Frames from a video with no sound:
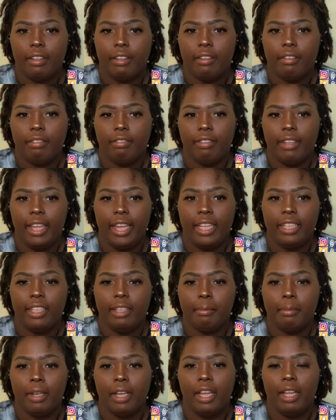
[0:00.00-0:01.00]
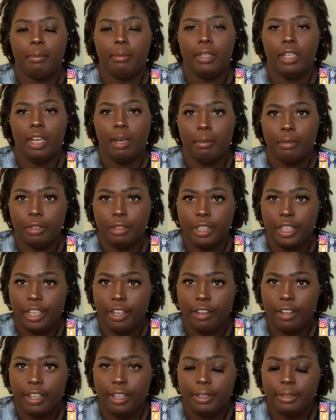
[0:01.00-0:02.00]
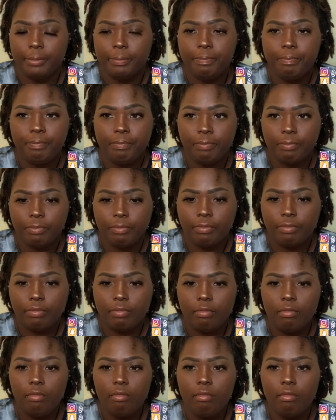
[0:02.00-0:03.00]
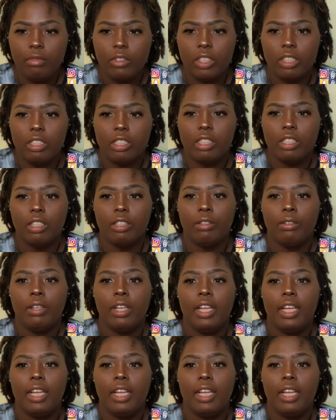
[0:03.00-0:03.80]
fat in my abdominal area. So,